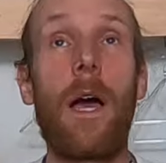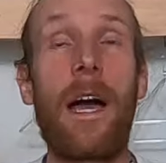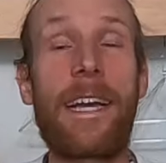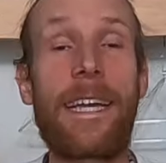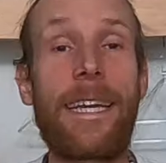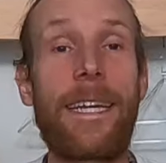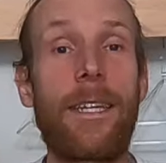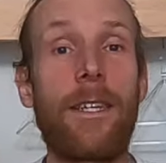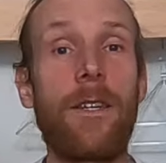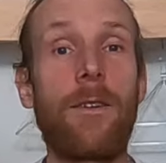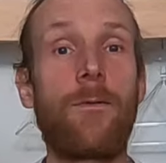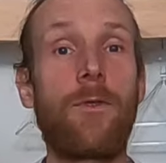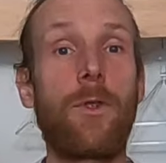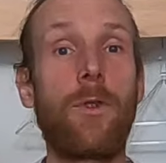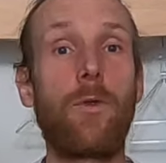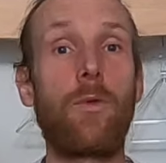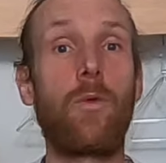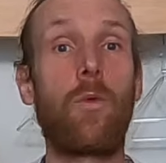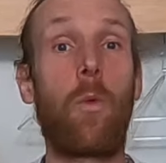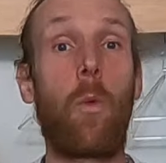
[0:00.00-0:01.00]
Again, if
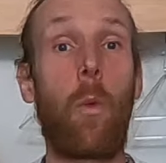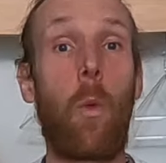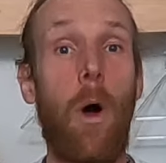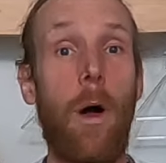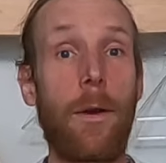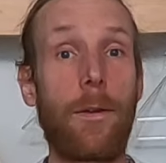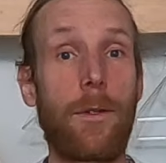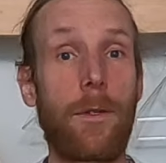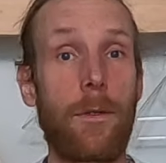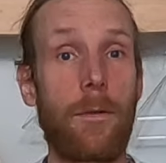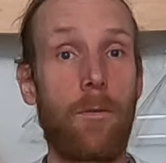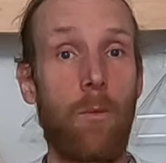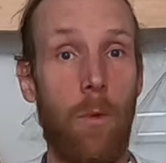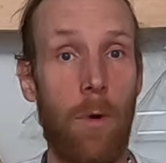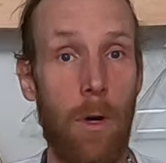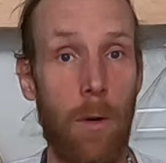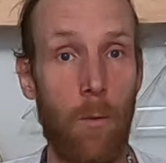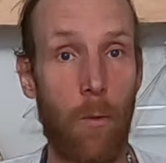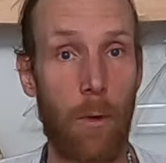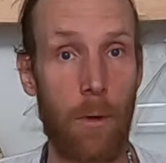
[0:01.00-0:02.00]
you want
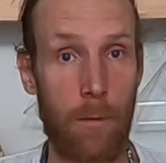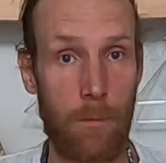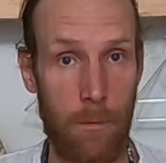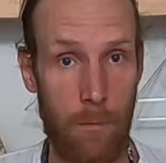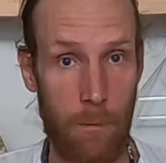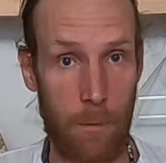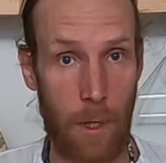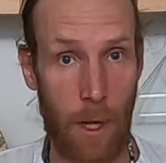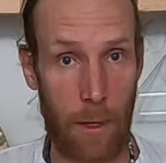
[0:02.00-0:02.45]
one-on-one